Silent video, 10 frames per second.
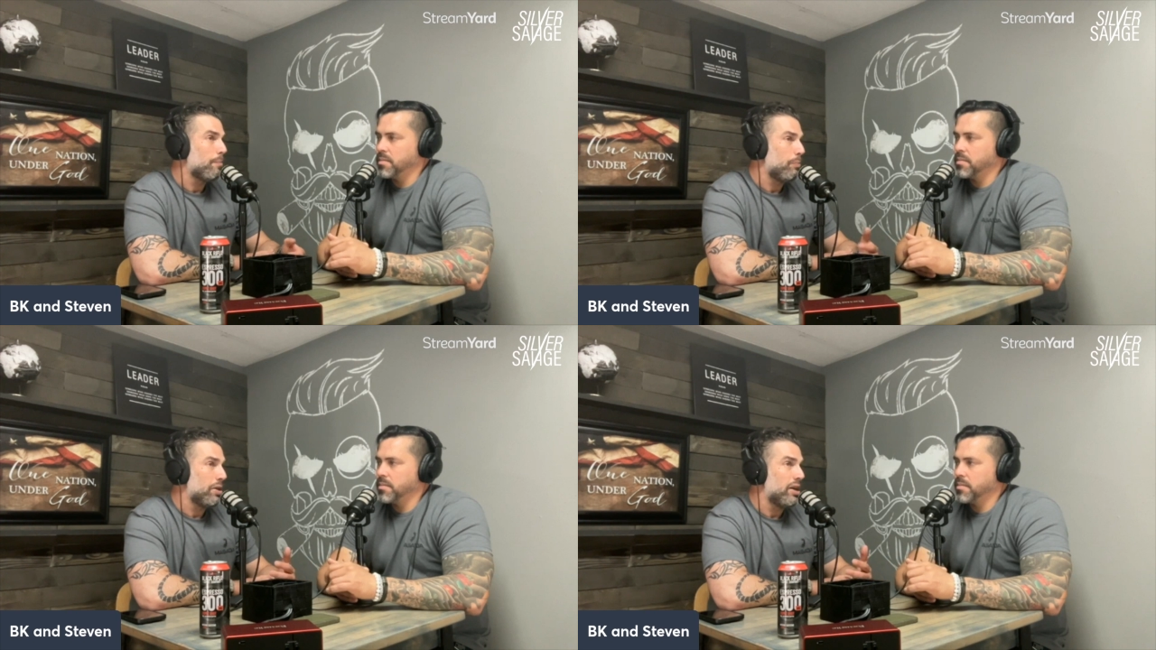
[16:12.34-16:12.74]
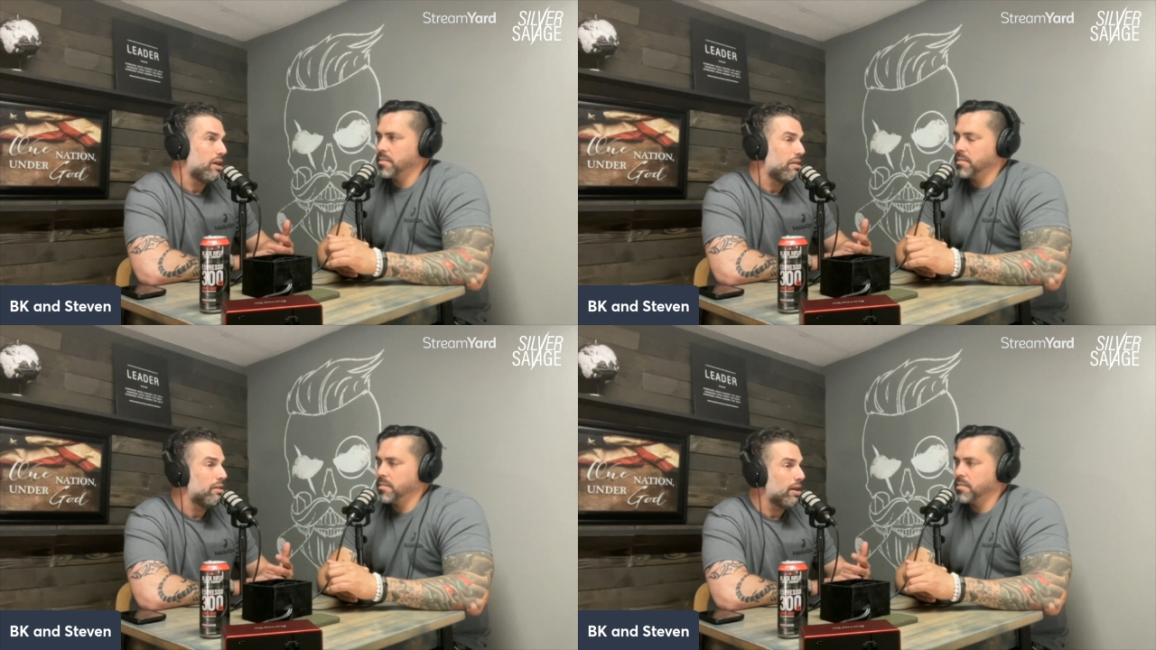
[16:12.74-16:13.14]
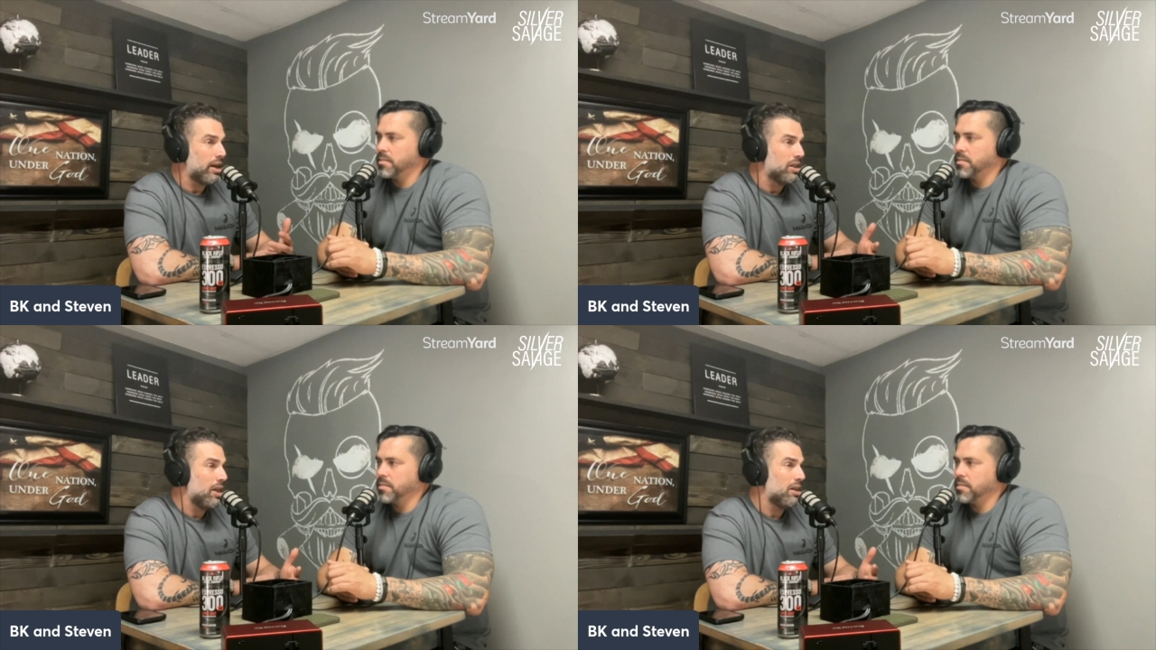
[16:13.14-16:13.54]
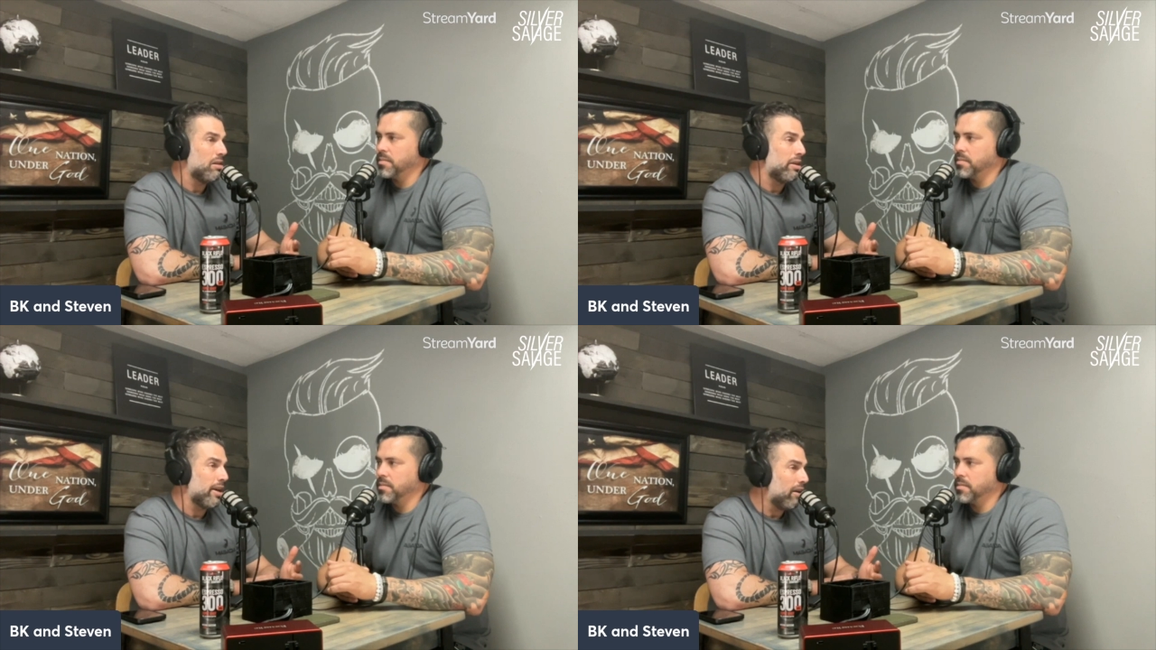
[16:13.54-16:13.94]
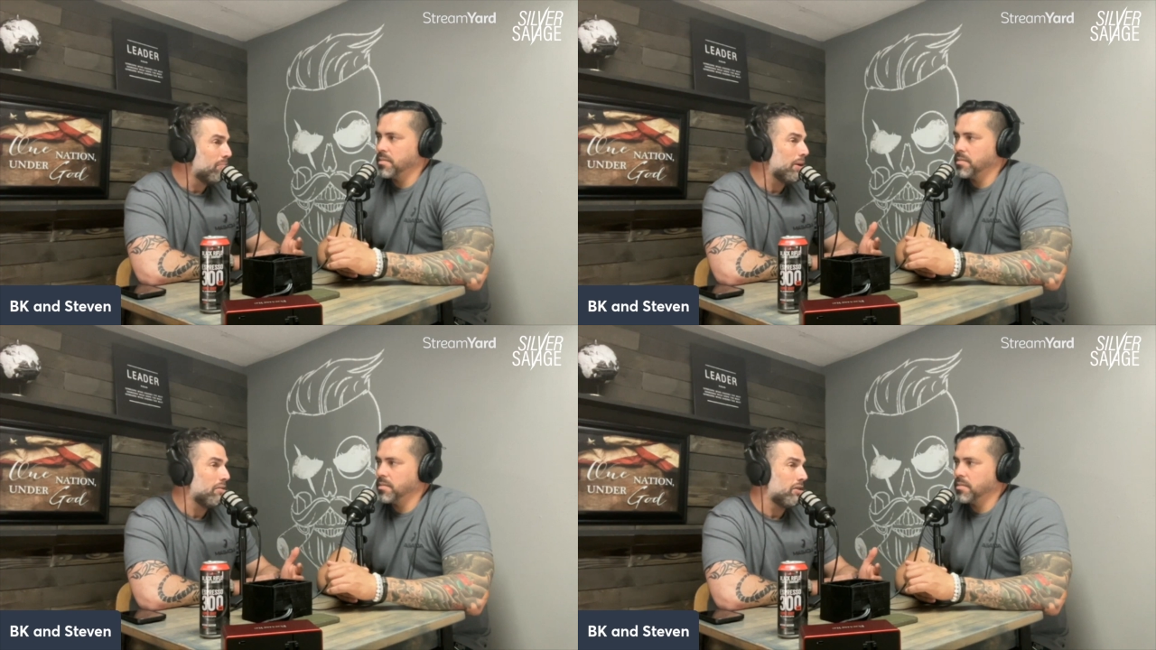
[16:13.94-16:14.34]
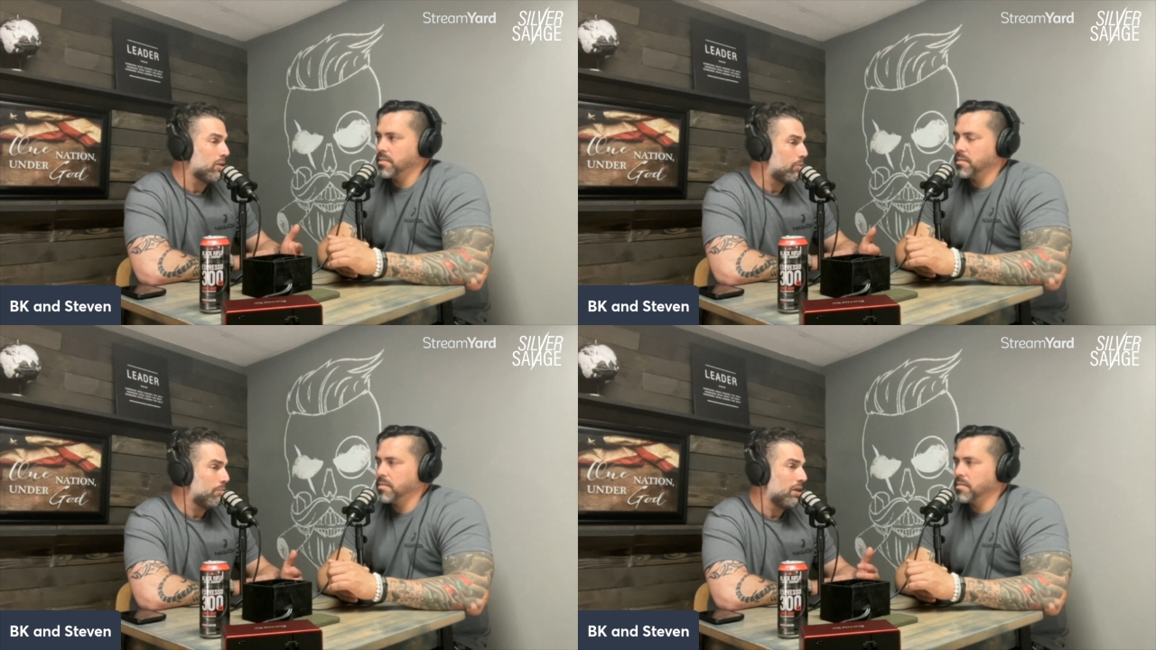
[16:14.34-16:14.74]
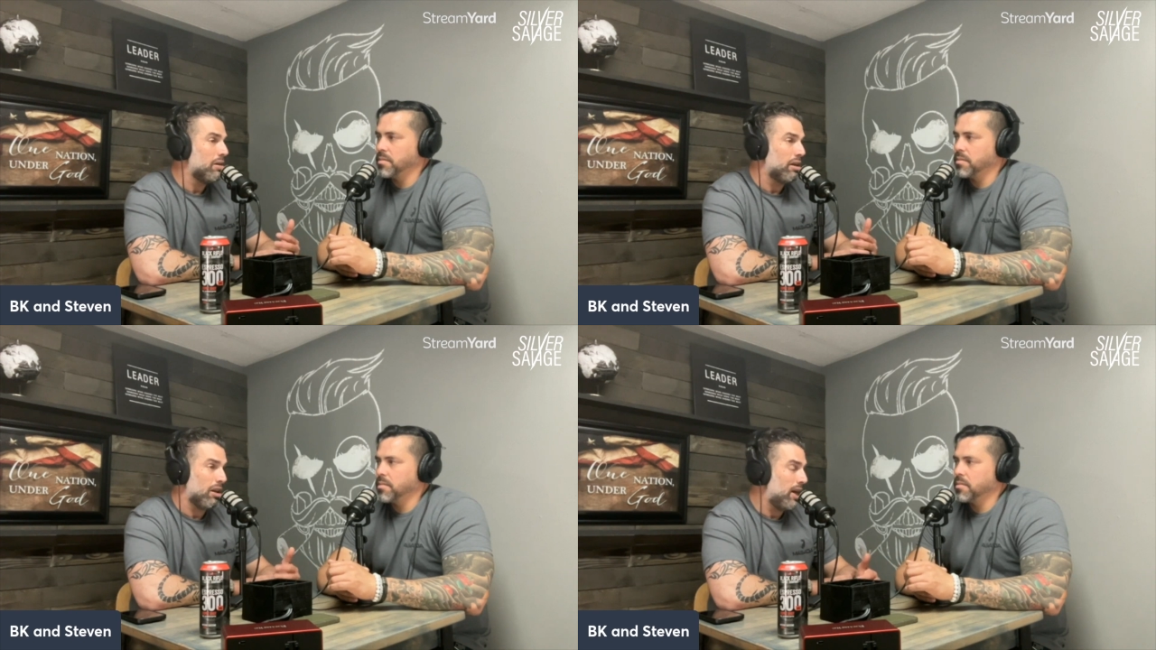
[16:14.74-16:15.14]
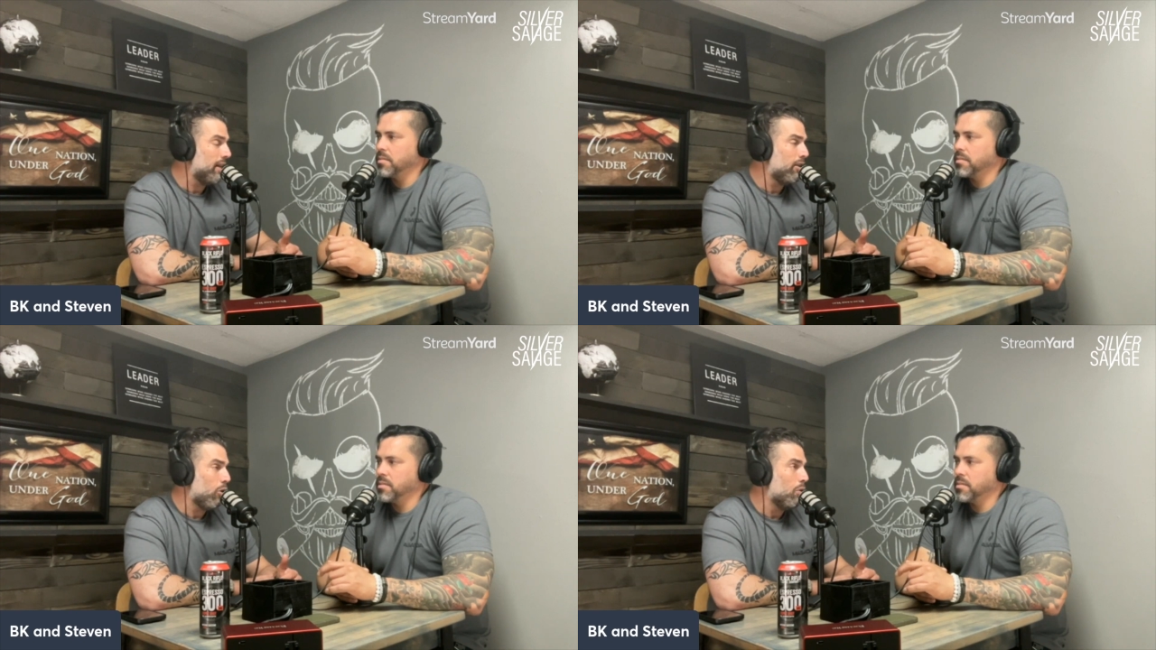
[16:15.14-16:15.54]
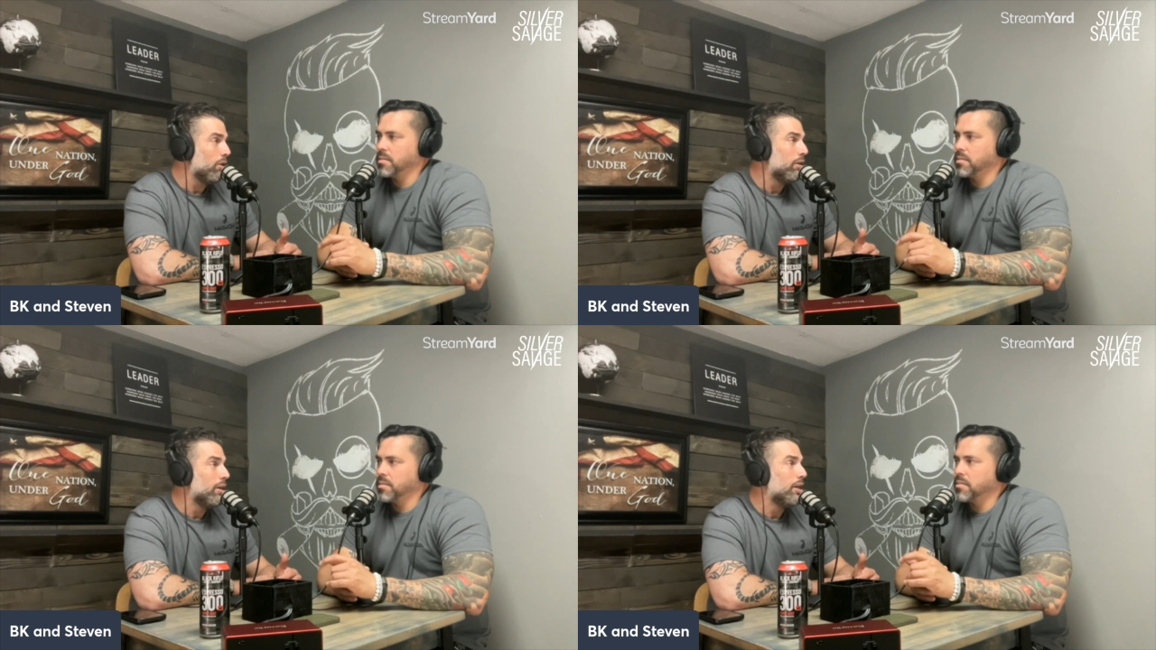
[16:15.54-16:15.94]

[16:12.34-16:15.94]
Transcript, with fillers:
Speaker 1: then I get the health benefits from it a lot lower.